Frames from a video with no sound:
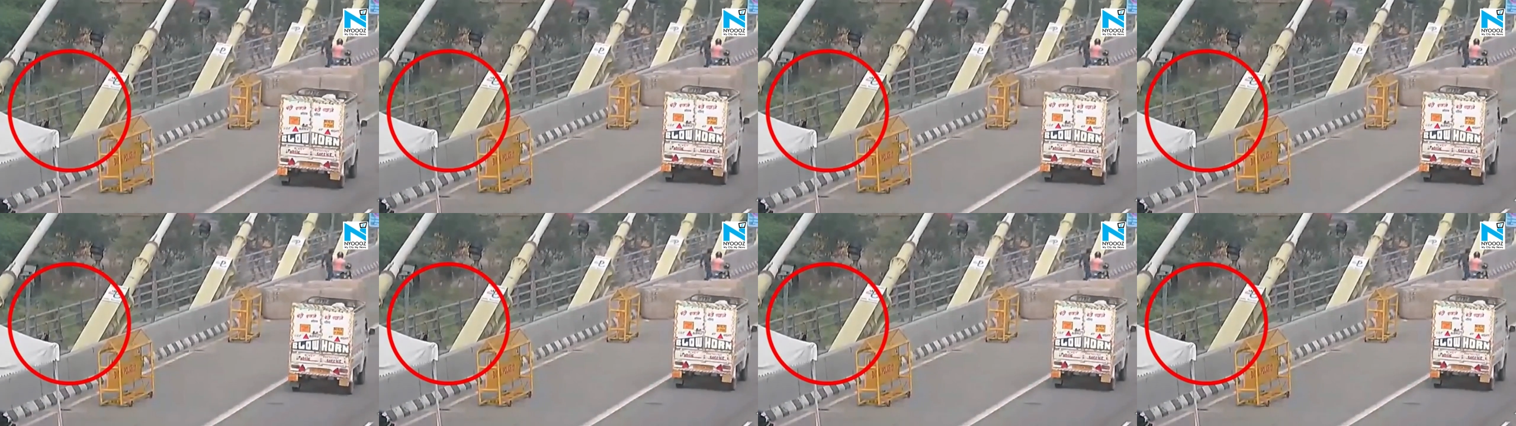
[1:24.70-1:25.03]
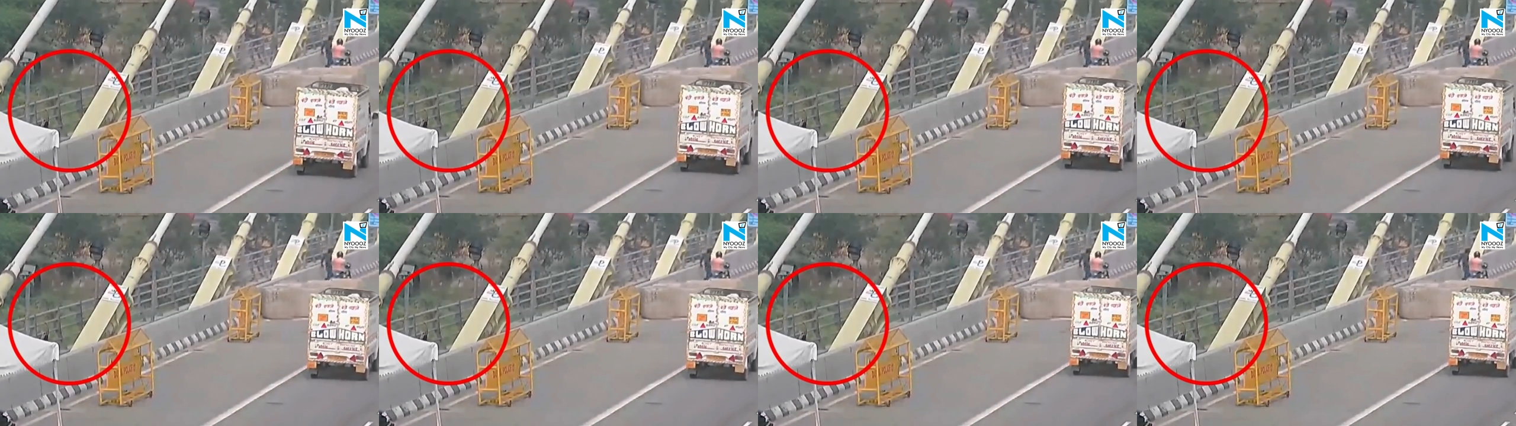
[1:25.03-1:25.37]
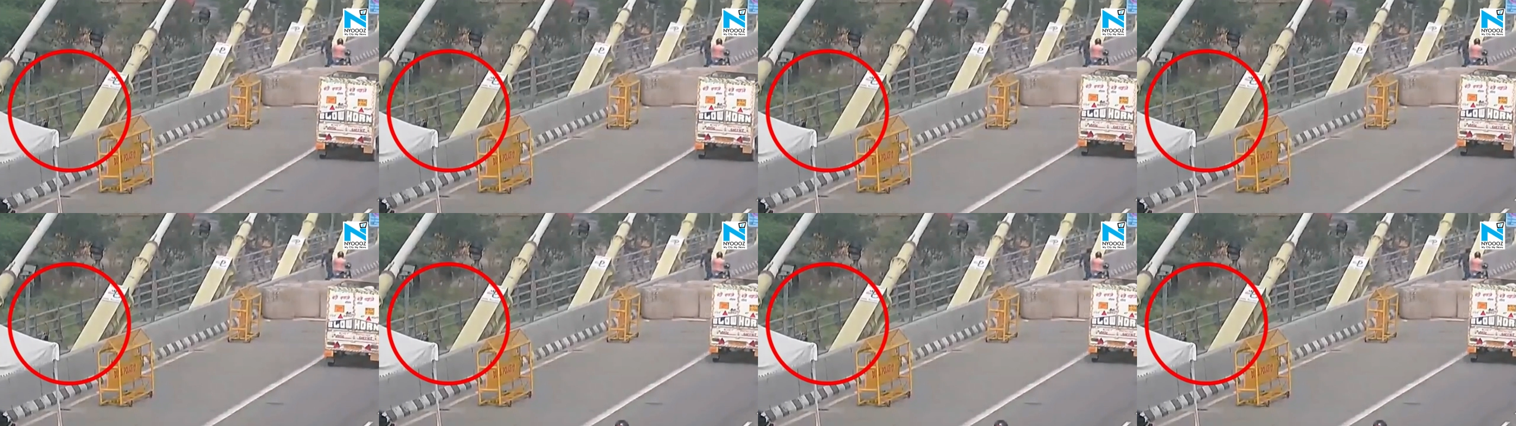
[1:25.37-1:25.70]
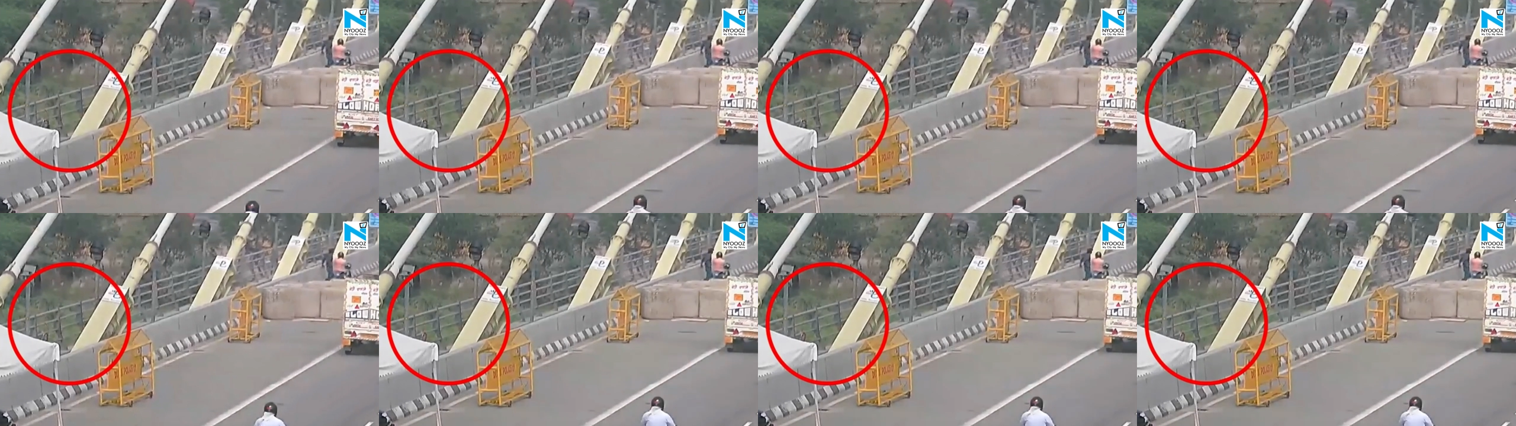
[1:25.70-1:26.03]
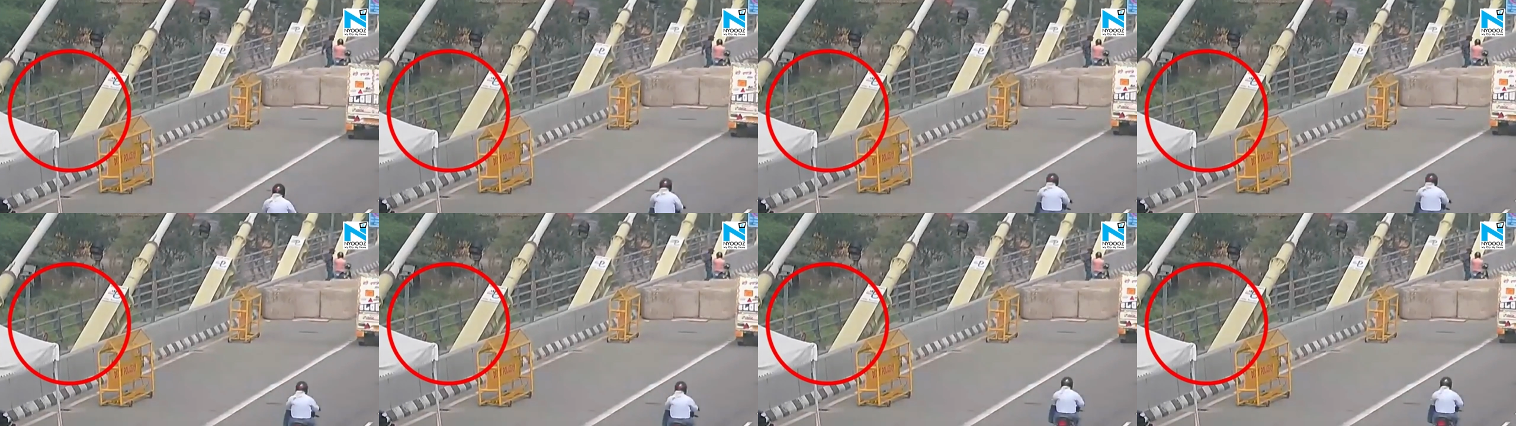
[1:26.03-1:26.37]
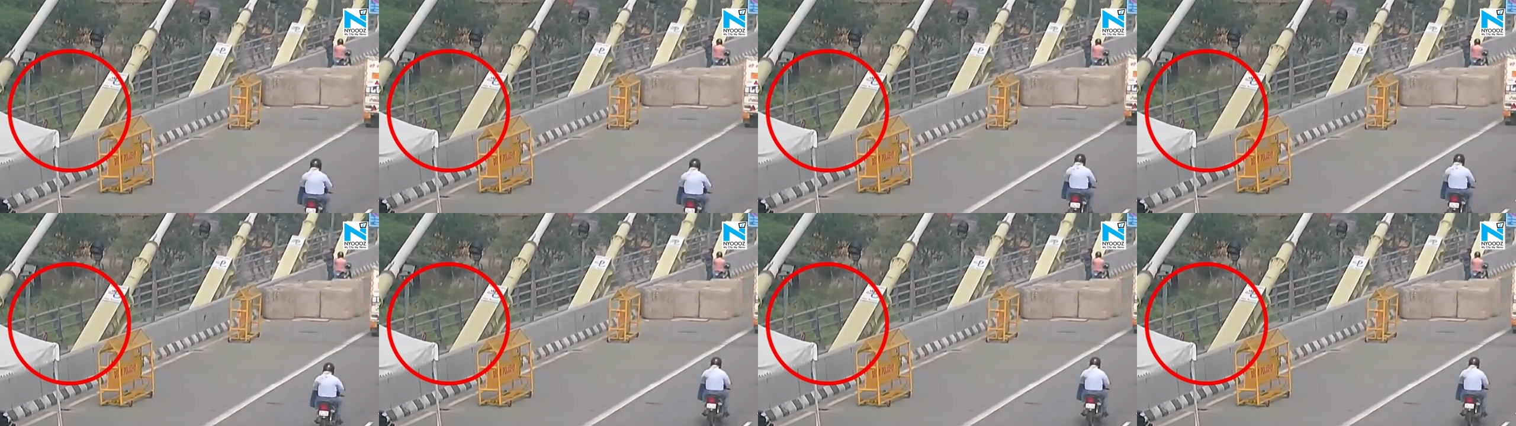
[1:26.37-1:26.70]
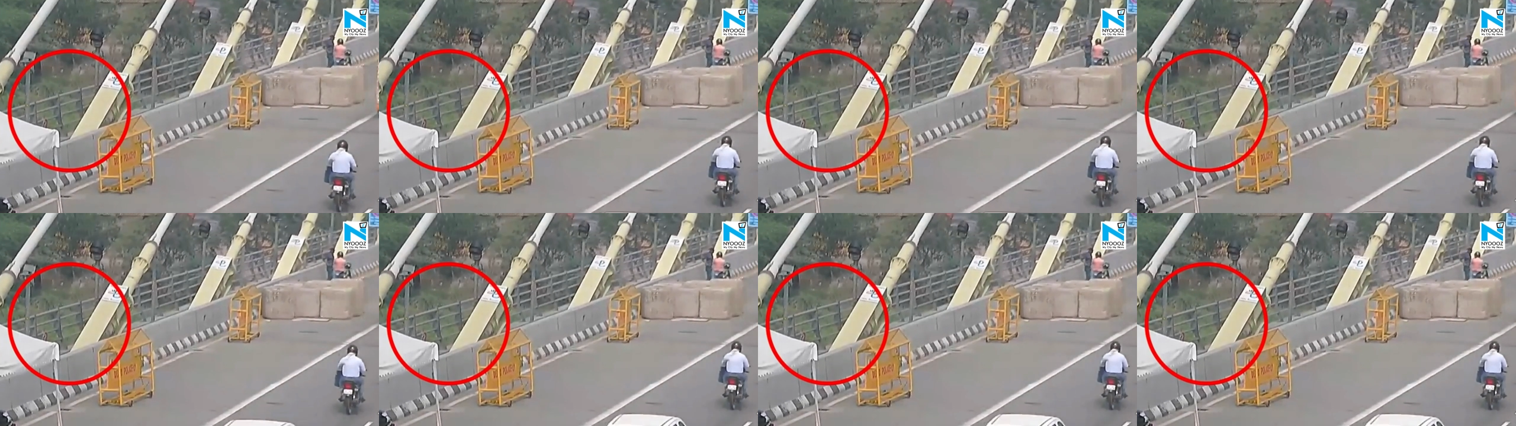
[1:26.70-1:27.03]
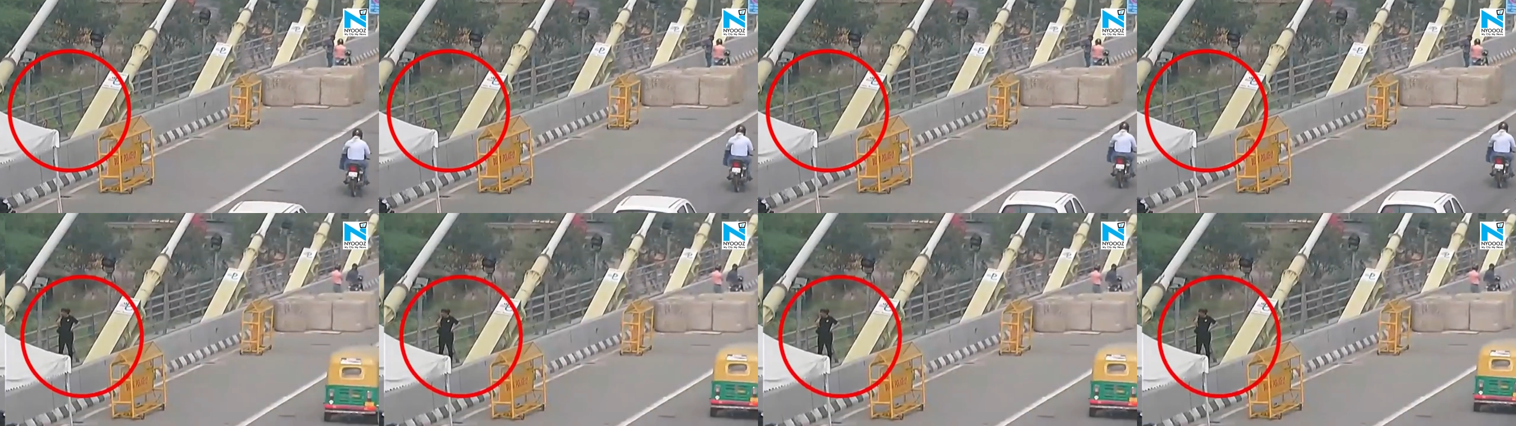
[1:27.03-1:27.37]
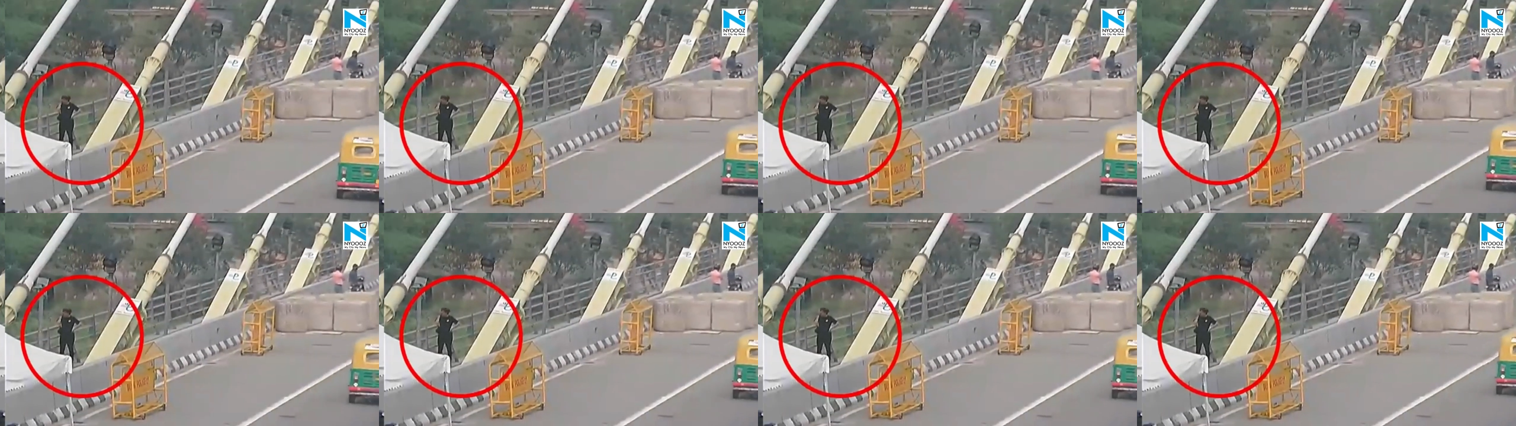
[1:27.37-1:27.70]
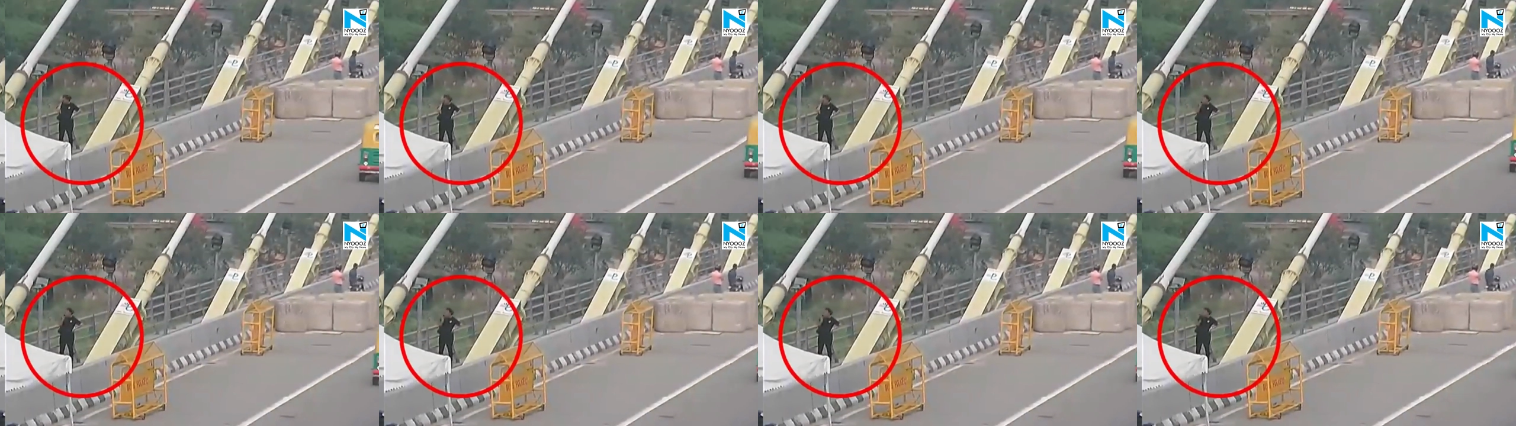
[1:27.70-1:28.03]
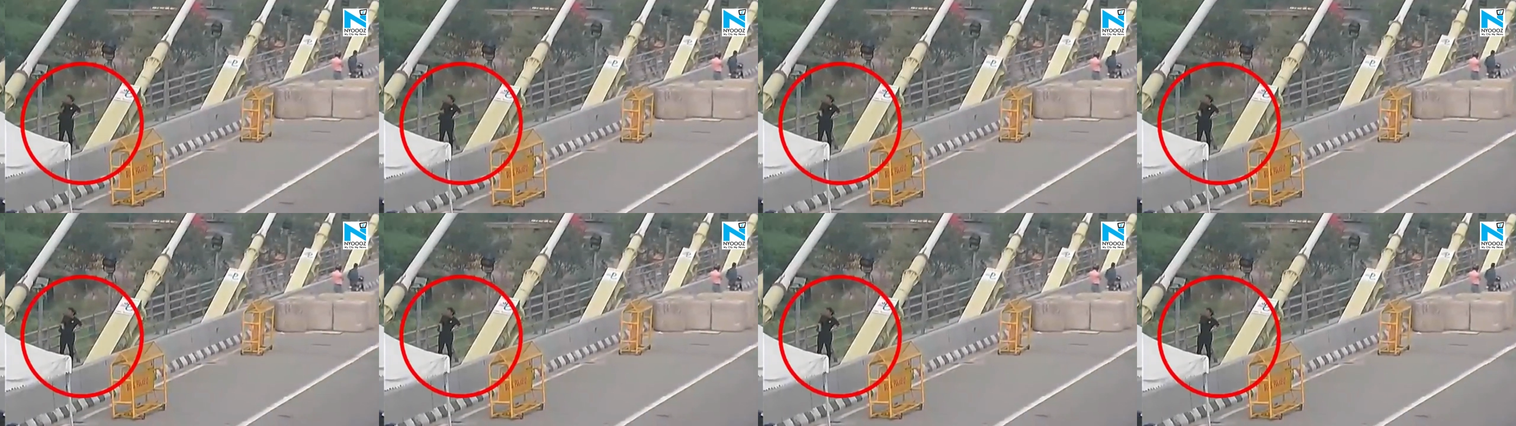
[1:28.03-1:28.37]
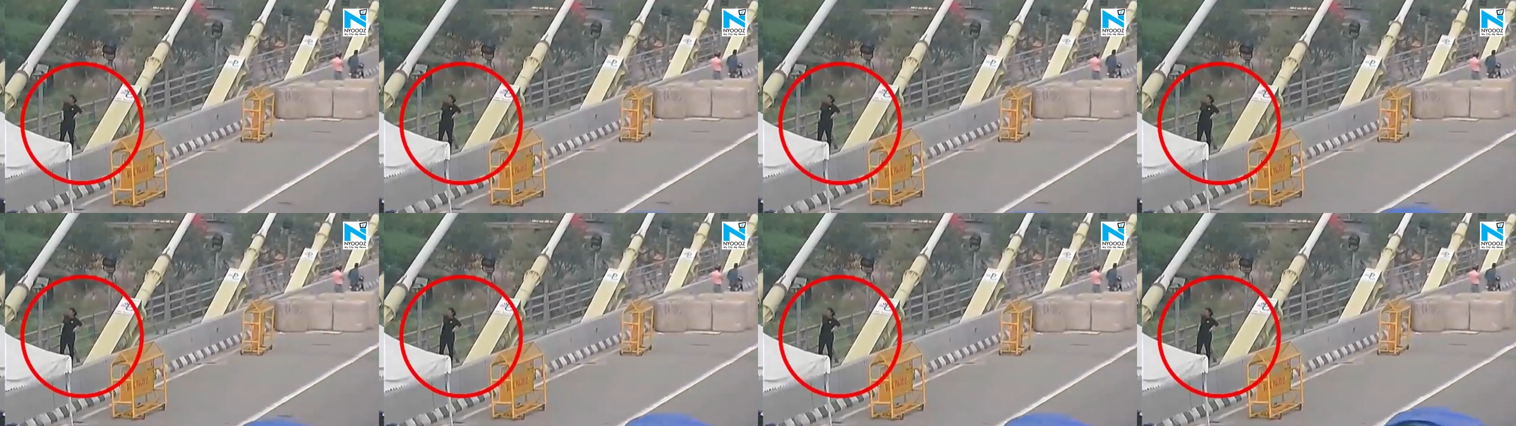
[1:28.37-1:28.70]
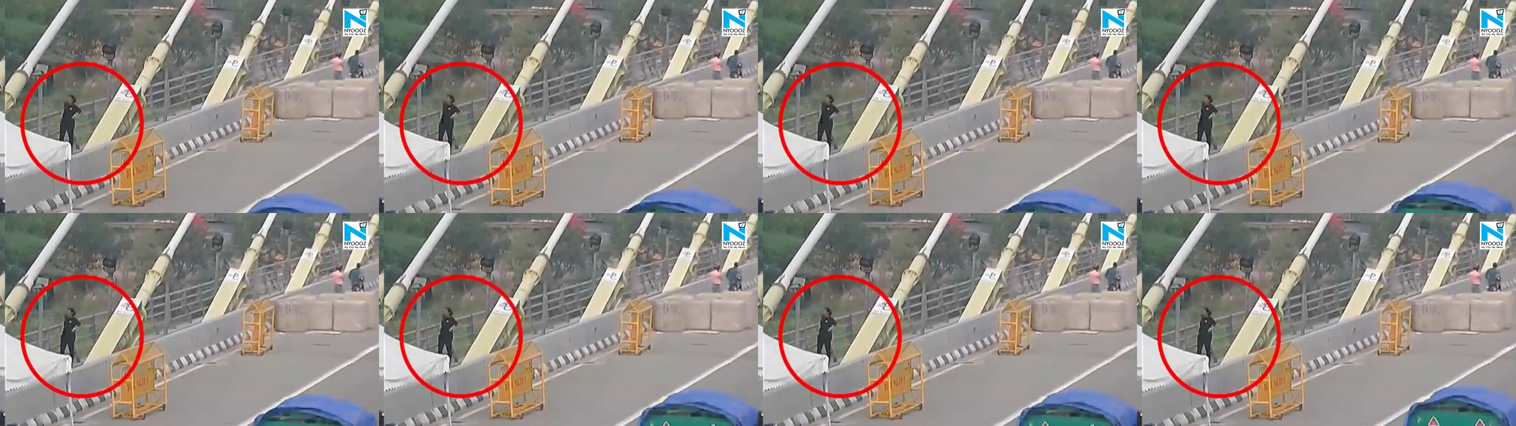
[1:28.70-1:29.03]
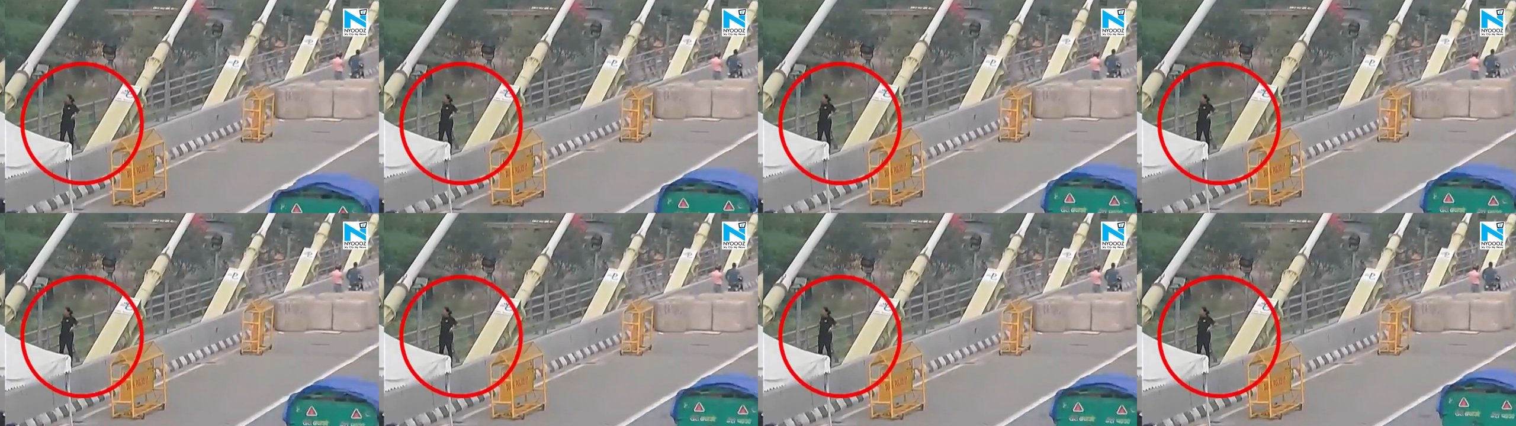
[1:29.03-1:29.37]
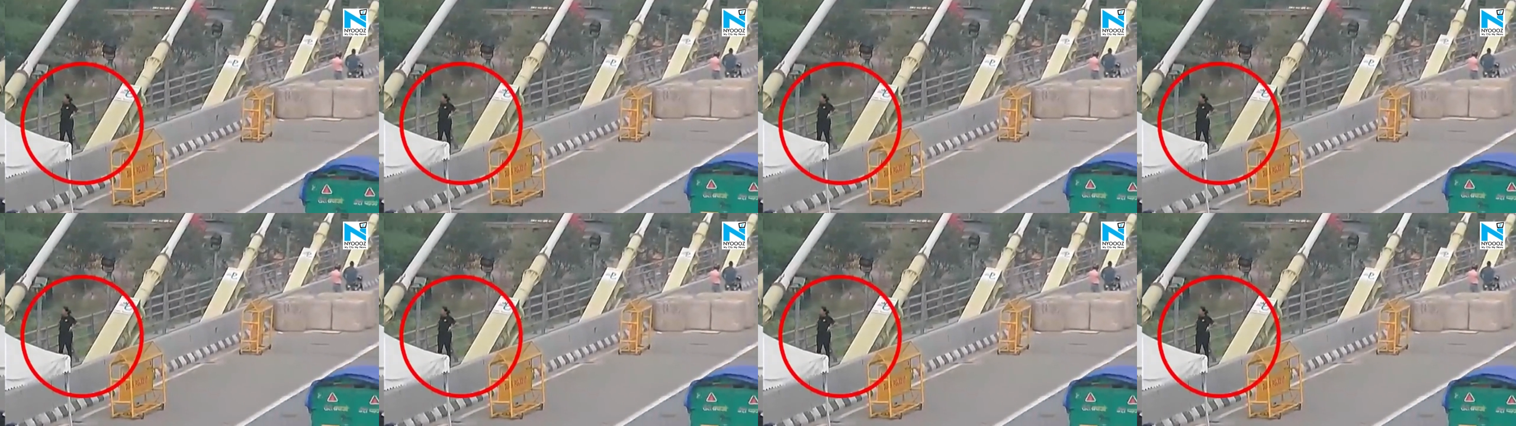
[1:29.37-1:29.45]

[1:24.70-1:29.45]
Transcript: [unreadable: no face in view]